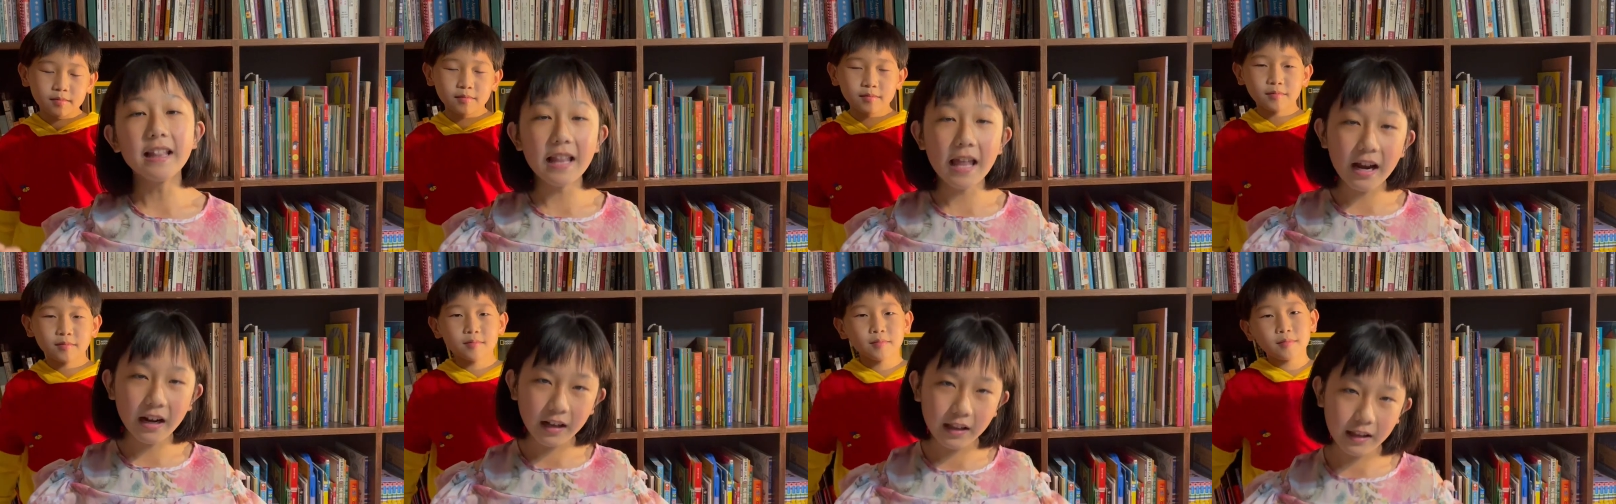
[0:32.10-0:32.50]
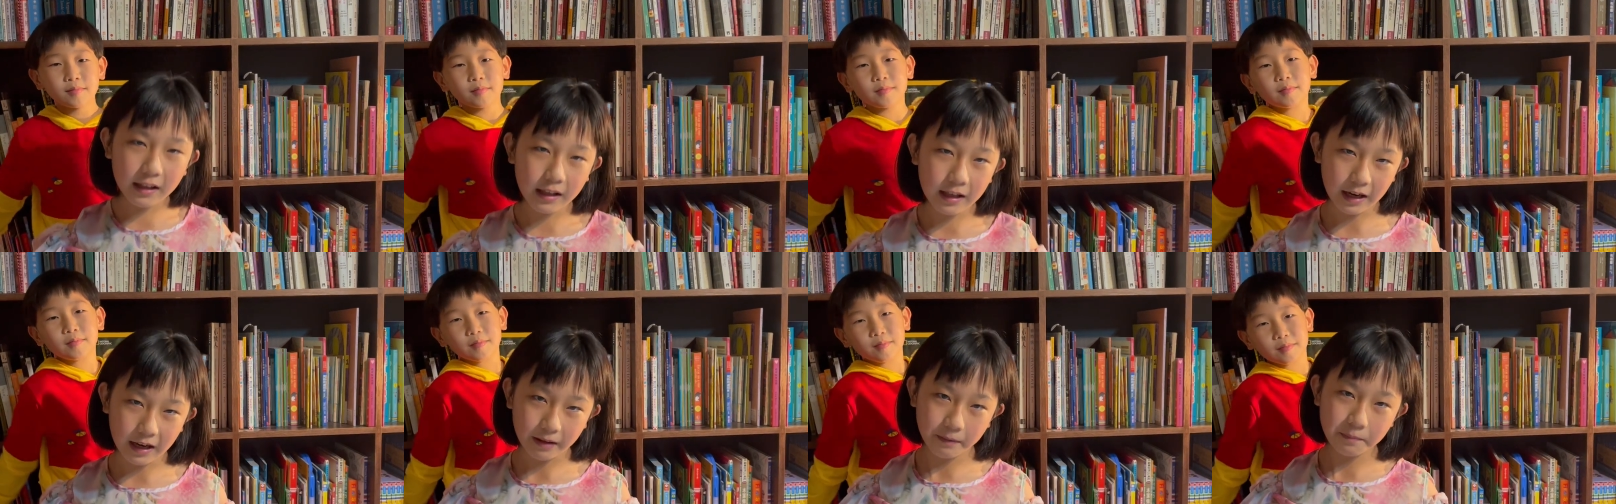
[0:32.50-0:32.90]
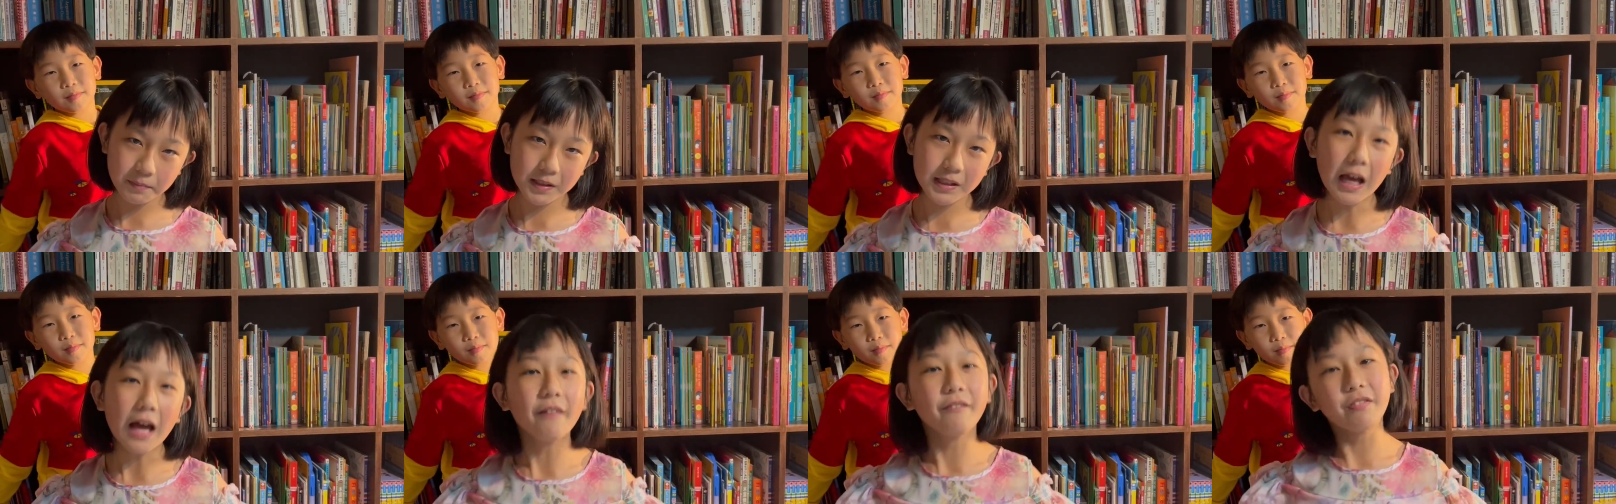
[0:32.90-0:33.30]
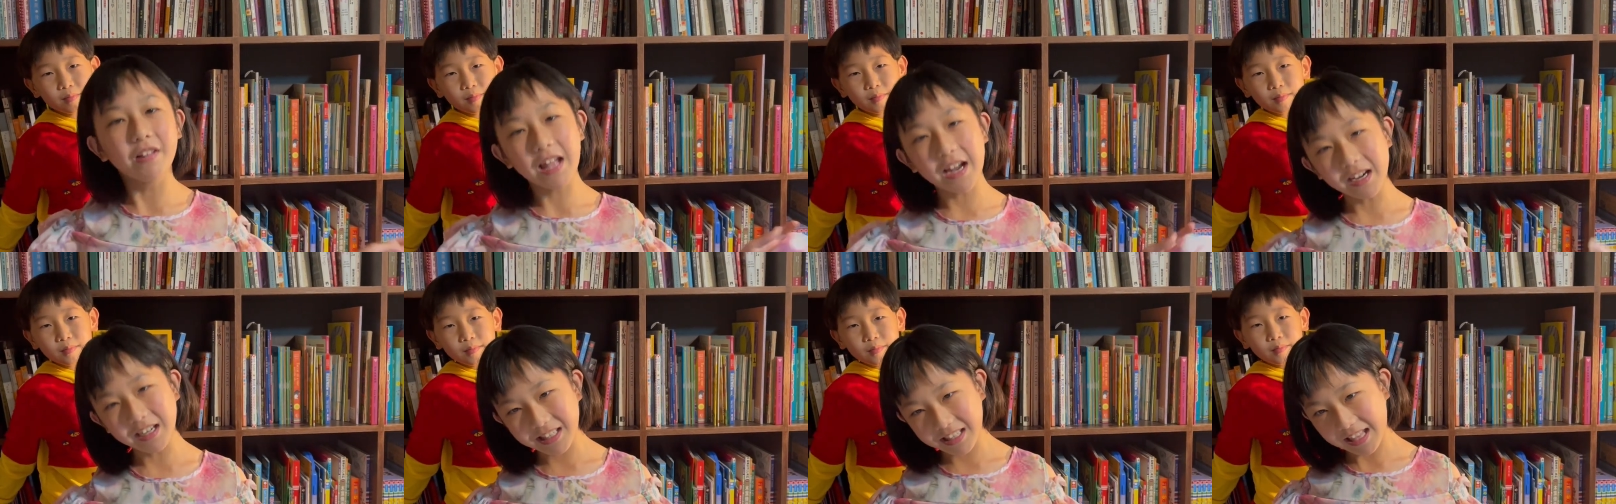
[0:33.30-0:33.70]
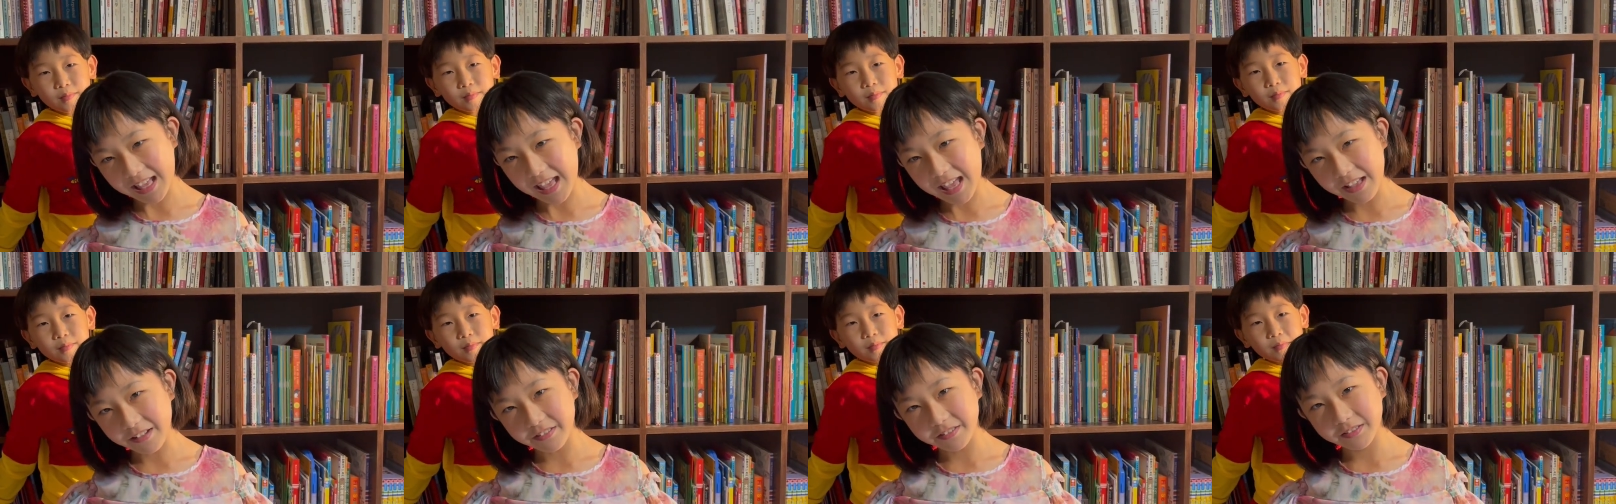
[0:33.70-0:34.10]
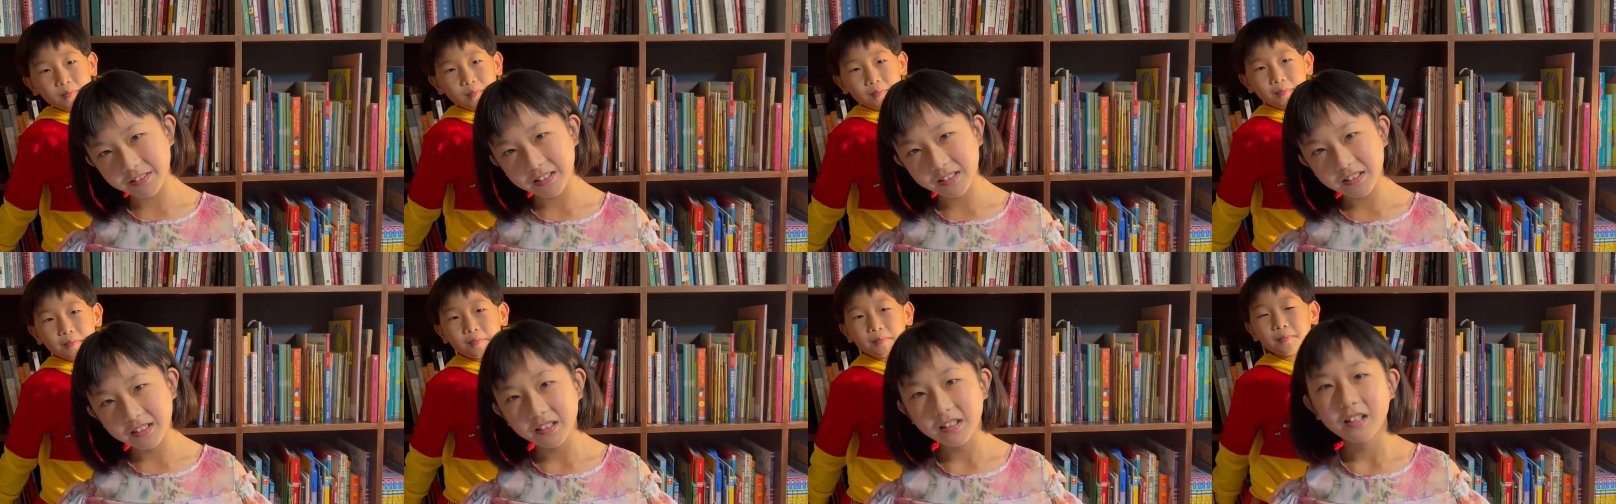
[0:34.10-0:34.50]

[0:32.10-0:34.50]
Speaker 1: their tips of their tails.